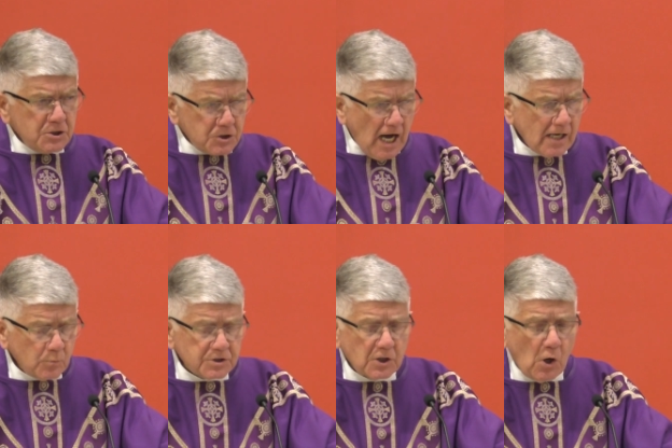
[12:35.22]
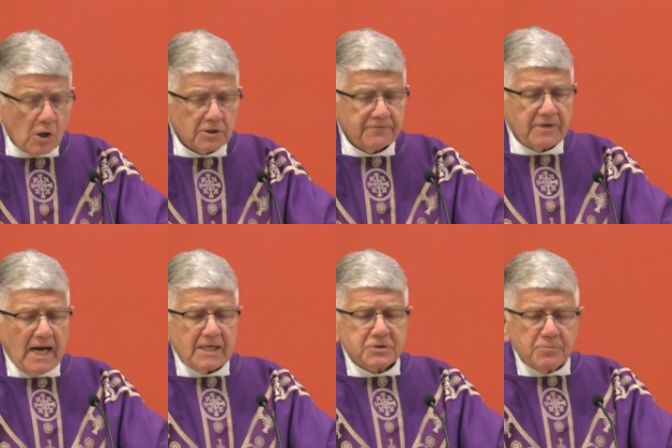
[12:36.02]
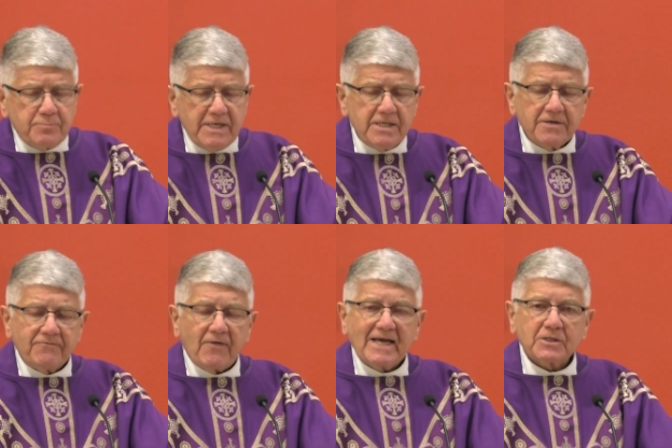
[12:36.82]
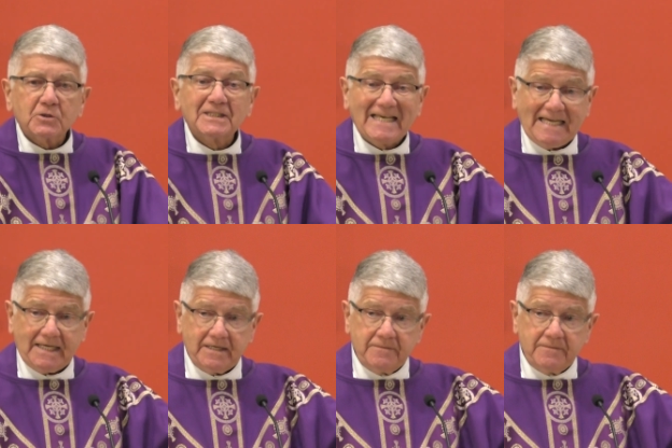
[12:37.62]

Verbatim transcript: John was called of God to be the vital link,